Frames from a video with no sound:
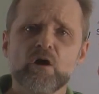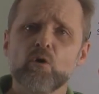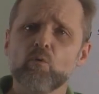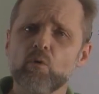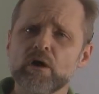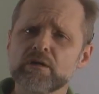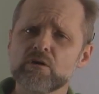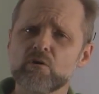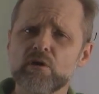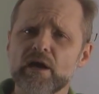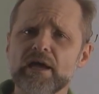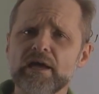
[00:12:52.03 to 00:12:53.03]
want to
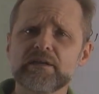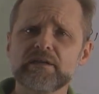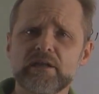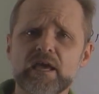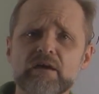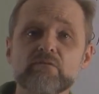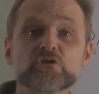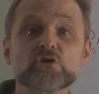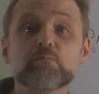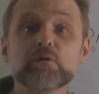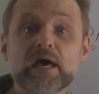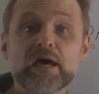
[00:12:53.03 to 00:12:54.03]
go ahead and have us
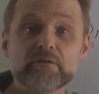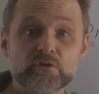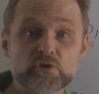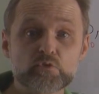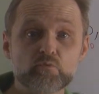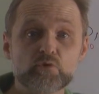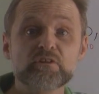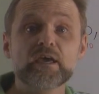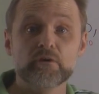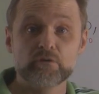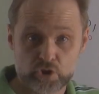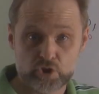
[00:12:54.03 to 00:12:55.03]
apply this with
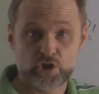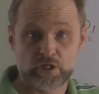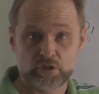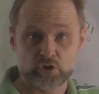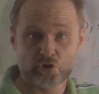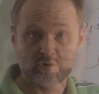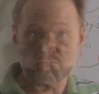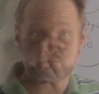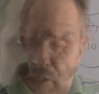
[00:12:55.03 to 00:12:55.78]
counting change.